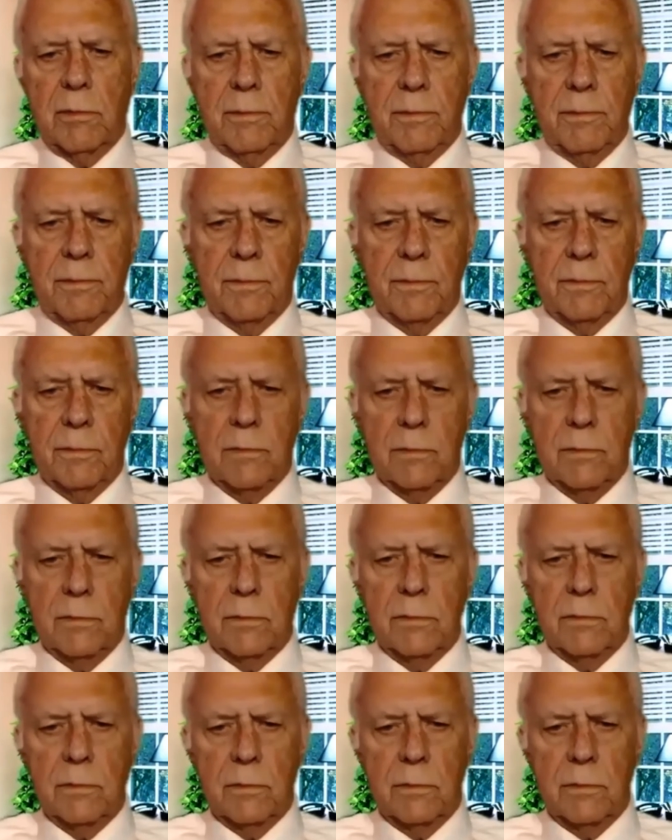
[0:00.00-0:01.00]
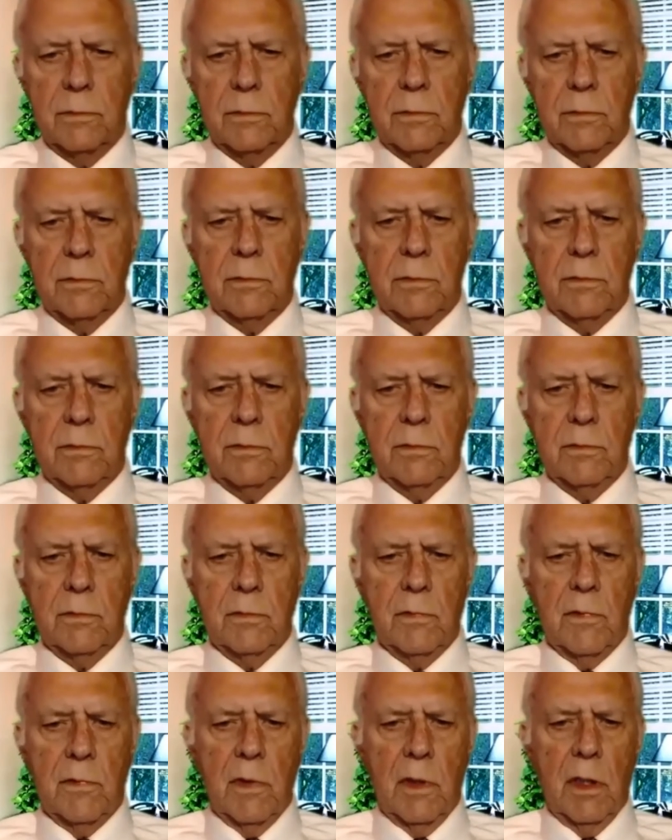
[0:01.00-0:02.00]

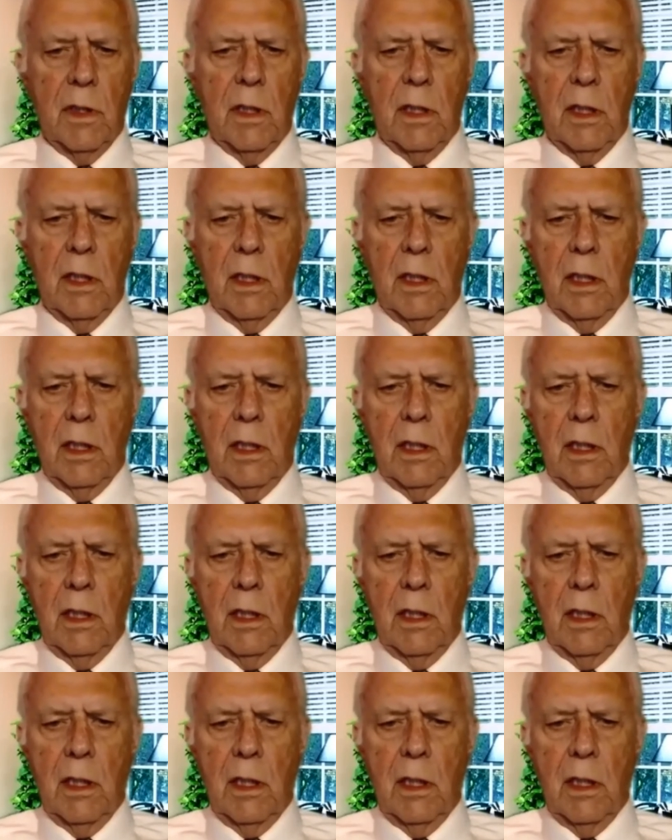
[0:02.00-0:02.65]
No one is speaking in this clip.